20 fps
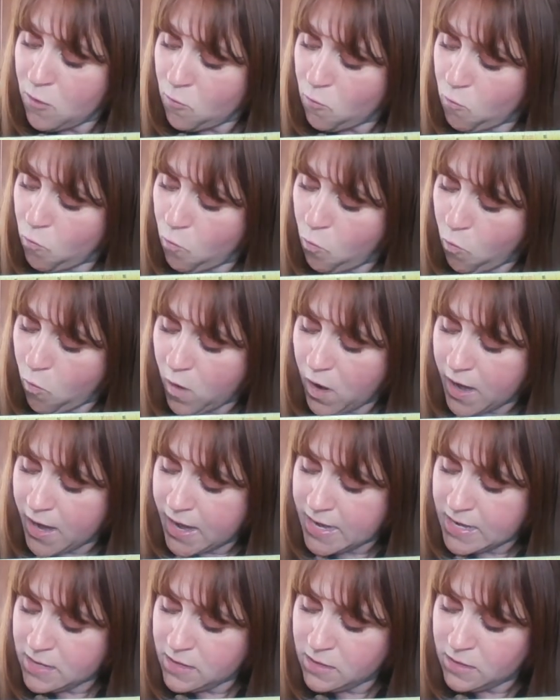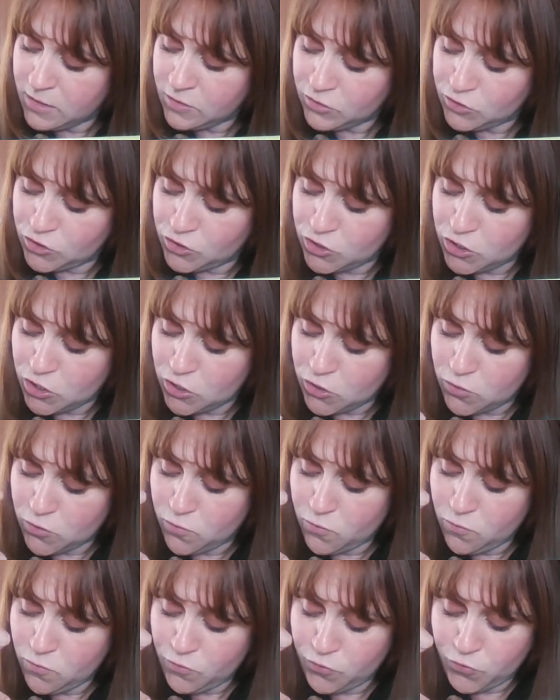1,
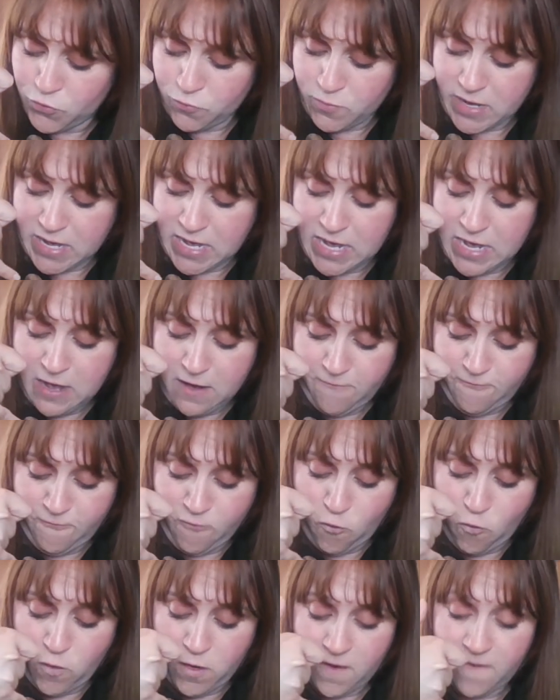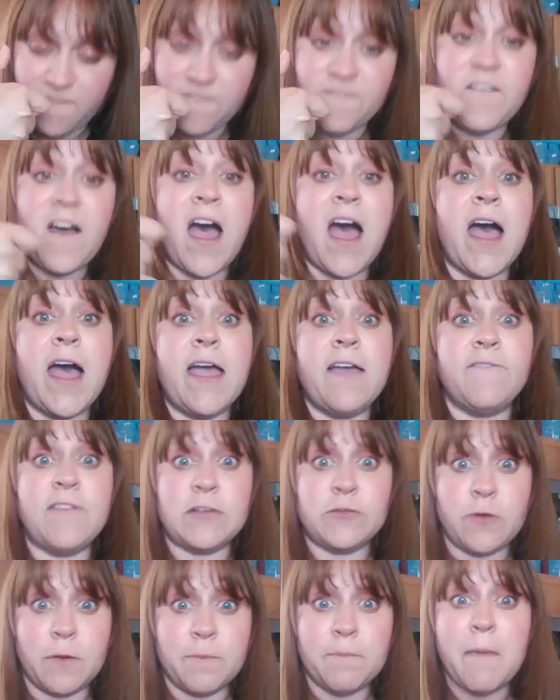2, 3, 4, 5.
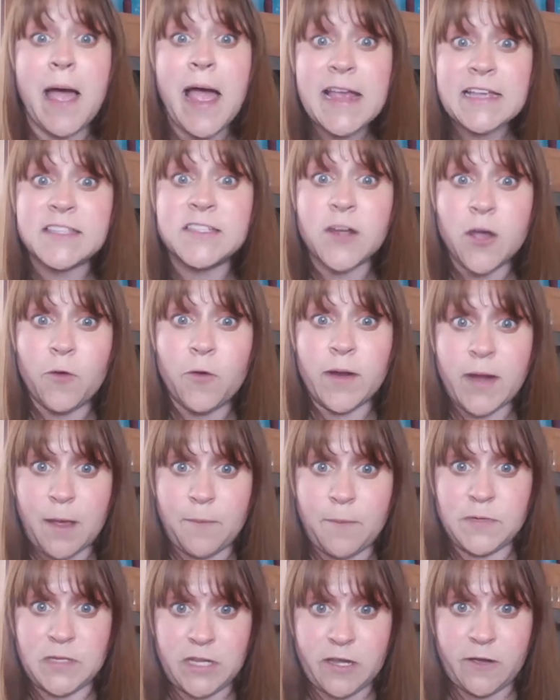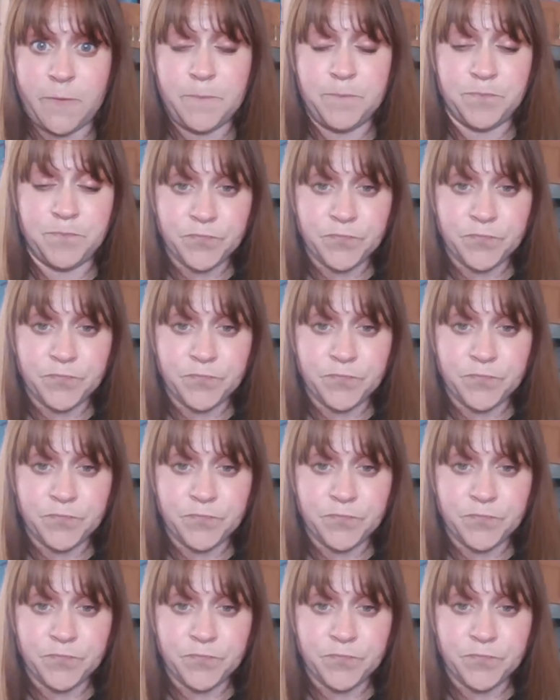That's what my snow went up to.